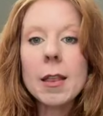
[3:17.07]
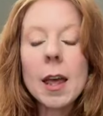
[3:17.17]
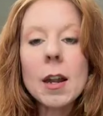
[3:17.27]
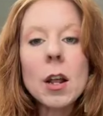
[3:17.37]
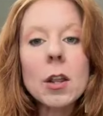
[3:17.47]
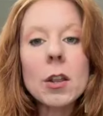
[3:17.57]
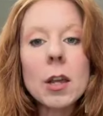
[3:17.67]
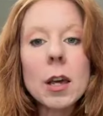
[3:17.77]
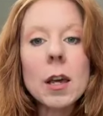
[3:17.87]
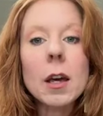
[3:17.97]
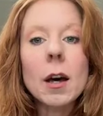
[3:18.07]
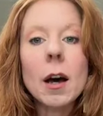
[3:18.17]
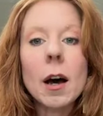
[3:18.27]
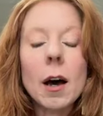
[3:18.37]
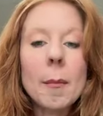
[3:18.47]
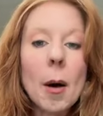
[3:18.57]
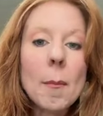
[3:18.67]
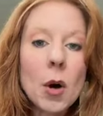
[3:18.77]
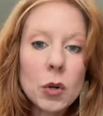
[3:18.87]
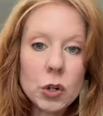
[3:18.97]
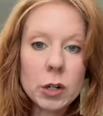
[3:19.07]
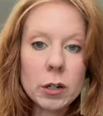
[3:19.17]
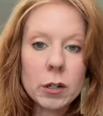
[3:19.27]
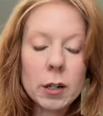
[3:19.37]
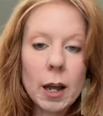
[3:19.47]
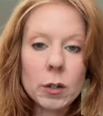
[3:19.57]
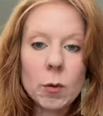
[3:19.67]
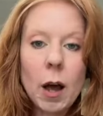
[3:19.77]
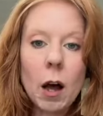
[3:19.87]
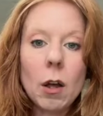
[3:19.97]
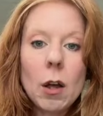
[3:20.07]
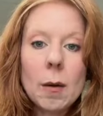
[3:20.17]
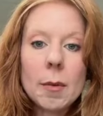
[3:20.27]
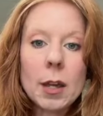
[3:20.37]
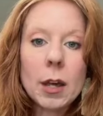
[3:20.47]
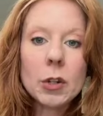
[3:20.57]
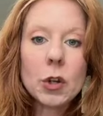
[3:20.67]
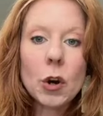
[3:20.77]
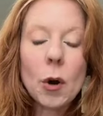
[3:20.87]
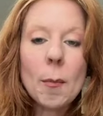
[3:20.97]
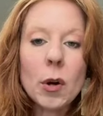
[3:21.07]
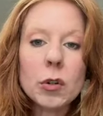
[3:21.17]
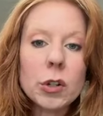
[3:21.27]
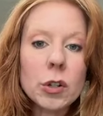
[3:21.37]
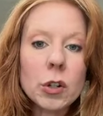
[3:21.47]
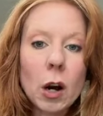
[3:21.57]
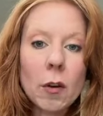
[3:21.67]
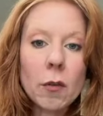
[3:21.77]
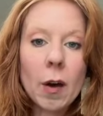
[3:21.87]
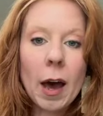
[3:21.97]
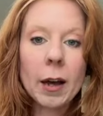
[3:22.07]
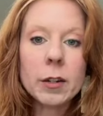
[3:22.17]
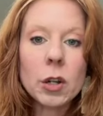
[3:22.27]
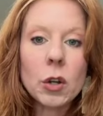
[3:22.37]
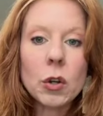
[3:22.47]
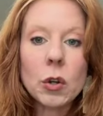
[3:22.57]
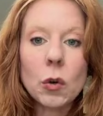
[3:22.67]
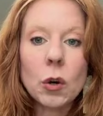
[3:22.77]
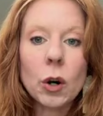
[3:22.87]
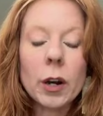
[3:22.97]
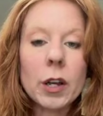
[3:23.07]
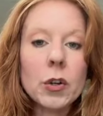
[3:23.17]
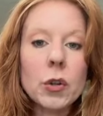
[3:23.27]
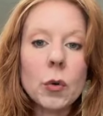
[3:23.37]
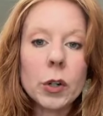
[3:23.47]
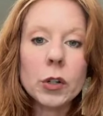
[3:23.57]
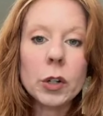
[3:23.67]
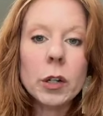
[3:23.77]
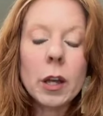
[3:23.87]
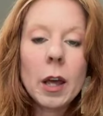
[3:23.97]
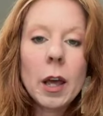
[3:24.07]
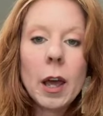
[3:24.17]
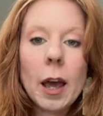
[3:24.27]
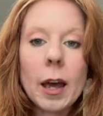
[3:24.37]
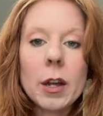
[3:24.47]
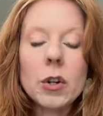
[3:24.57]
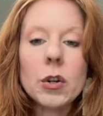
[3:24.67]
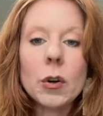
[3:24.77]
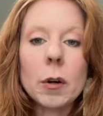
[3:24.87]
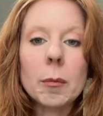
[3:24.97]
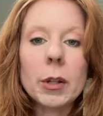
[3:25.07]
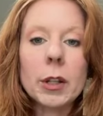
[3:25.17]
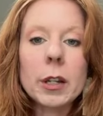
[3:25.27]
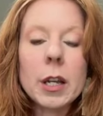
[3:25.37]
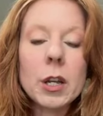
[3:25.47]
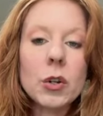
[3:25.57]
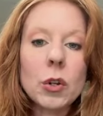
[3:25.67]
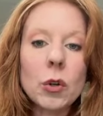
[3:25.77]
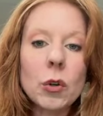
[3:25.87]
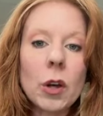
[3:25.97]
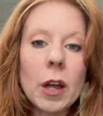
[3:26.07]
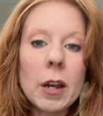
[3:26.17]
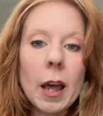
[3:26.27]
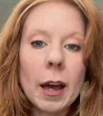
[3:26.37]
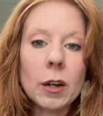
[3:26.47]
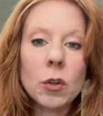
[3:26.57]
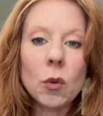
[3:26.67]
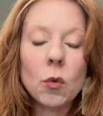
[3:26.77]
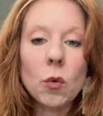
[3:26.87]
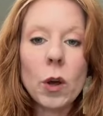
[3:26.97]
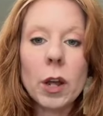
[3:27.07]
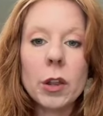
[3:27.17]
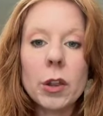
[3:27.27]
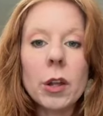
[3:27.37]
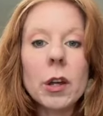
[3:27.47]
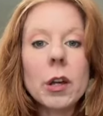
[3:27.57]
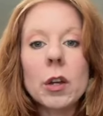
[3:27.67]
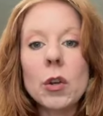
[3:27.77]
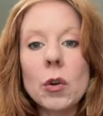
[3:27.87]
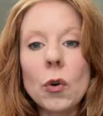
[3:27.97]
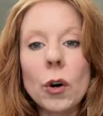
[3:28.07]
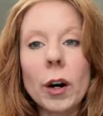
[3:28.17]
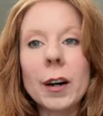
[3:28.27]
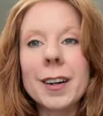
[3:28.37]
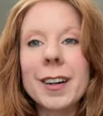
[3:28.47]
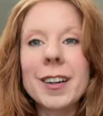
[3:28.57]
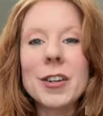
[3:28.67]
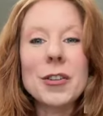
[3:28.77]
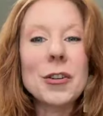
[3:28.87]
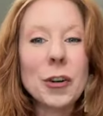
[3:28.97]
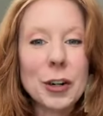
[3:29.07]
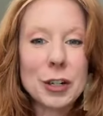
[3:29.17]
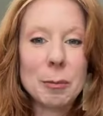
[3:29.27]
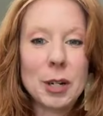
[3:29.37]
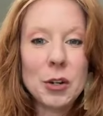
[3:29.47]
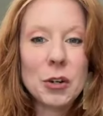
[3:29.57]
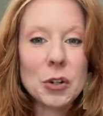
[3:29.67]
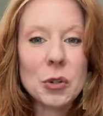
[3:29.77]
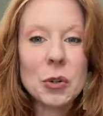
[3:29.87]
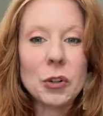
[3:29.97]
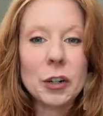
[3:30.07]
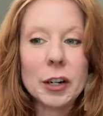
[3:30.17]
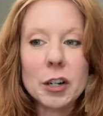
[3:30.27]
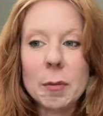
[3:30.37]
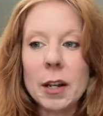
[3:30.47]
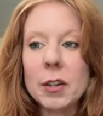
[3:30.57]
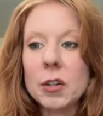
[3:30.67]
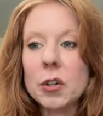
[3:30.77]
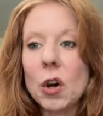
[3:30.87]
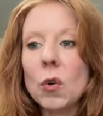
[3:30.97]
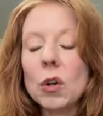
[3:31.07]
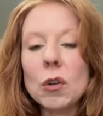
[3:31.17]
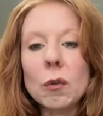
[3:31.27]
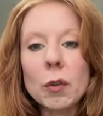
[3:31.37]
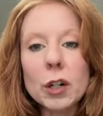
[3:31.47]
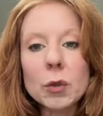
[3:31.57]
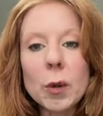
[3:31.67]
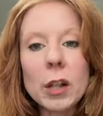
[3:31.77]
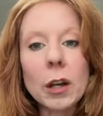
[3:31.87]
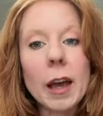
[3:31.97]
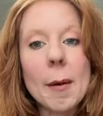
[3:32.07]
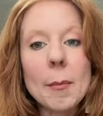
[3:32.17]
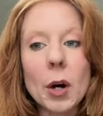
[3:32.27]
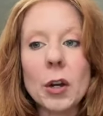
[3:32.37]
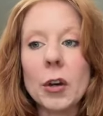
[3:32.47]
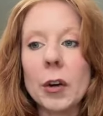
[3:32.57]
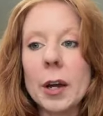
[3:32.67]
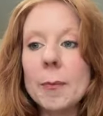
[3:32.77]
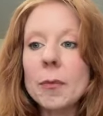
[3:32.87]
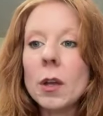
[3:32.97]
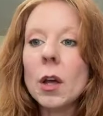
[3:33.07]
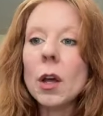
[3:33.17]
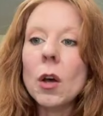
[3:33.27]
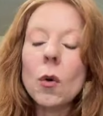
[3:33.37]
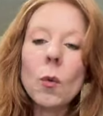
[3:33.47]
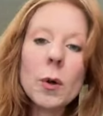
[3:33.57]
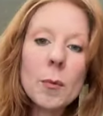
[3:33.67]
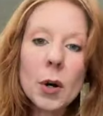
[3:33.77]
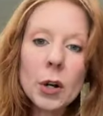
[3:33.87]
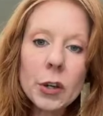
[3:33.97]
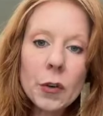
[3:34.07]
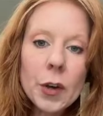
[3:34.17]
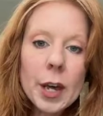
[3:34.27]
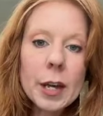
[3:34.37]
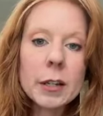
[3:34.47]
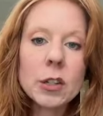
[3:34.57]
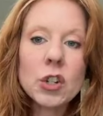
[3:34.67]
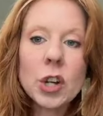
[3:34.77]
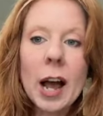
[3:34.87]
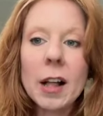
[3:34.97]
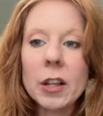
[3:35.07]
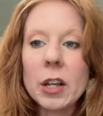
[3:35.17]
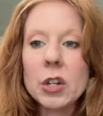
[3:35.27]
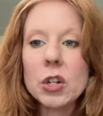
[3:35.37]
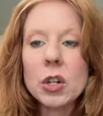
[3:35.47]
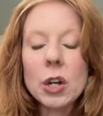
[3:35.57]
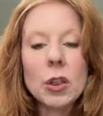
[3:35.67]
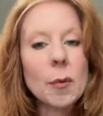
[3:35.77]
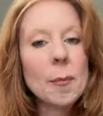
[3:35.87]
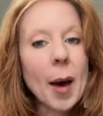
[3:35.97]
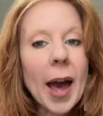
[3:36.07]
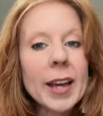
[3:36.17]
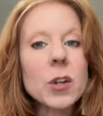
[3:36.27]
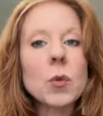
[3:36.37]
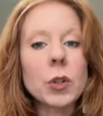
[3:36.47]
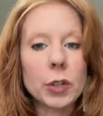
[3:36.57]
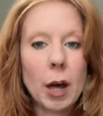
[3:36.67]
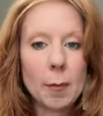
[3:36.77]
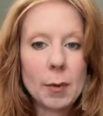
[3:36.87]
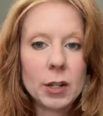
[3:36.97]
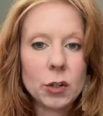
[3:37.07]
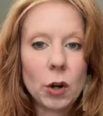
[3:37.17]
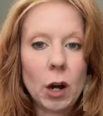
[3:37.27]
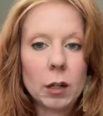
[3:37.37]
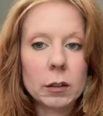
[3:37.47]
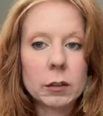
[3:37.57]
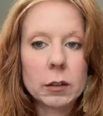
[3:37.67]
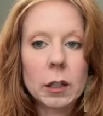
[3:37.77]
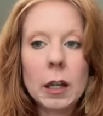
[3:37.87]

and then the emotions as well, because your emotions are in fact your intuition and your ability to connect with your nourishment, your soul nourishment. So first we look at Mercury. When Mercury is challenged, the mind will not be strong.